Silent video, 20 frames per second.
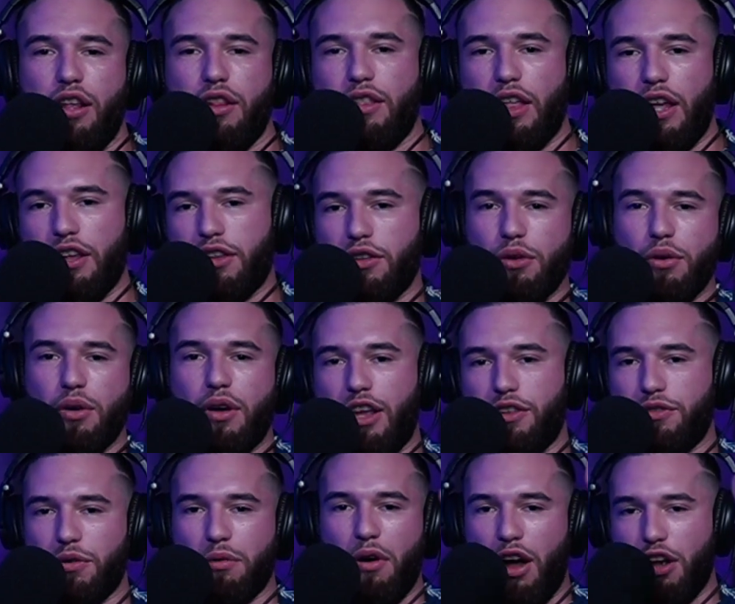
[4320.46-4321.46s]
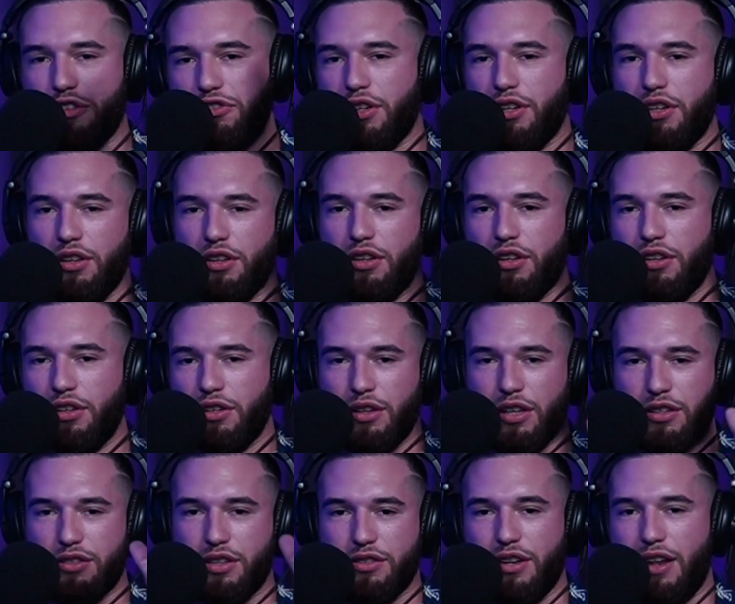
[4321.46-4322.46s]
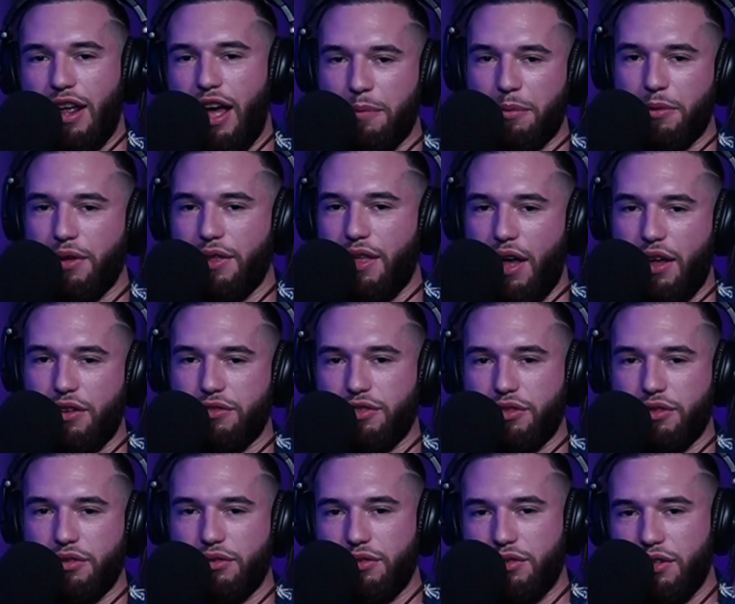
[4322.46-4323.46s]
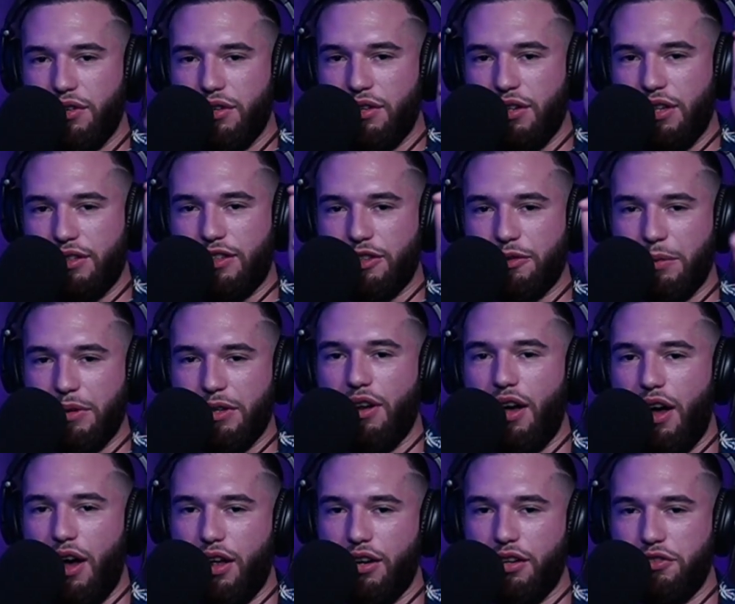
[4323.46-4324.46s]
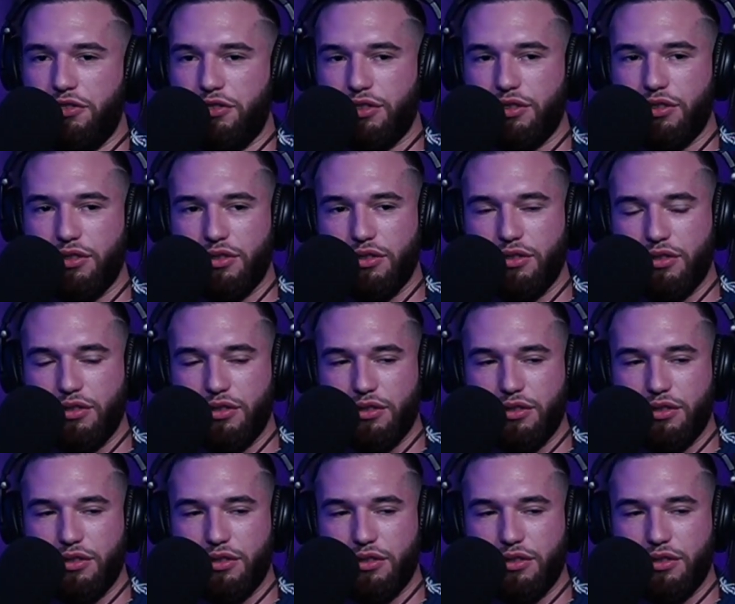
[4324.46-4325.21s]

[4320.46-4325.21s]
and thank you guys for watching. This doesn't happen without you. This has with knowledge,